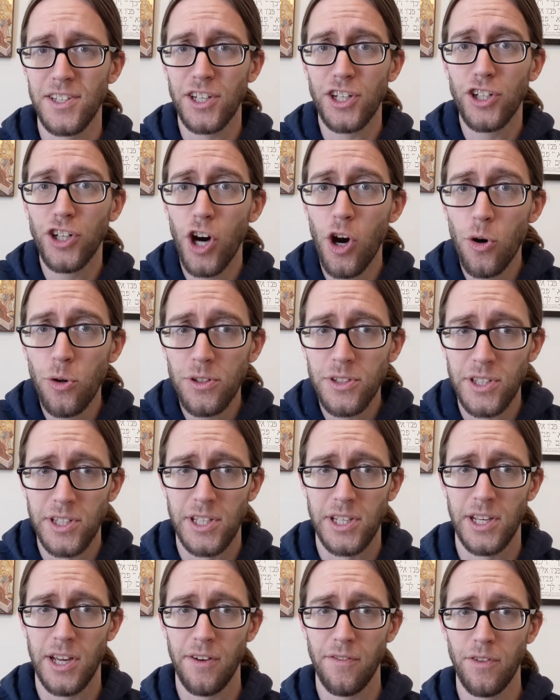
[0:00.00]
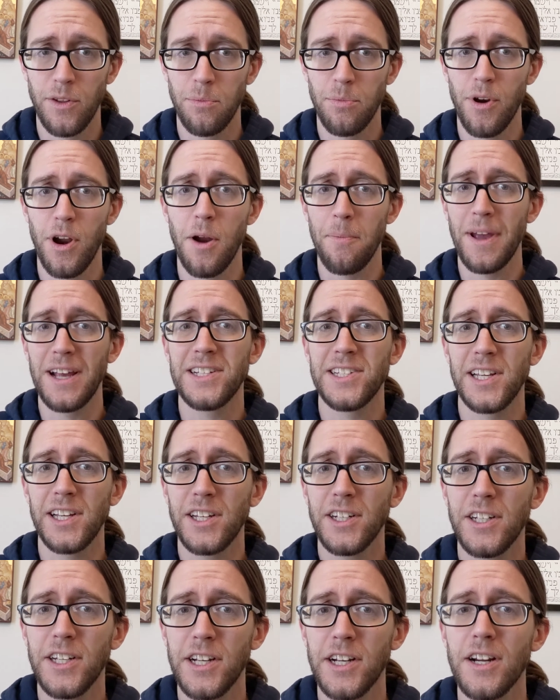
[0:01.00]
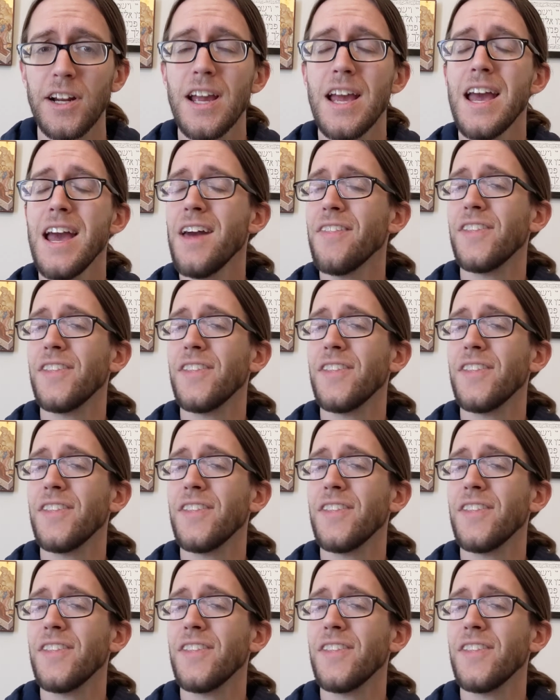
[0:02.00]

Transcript: The closing of the prayer makes it clear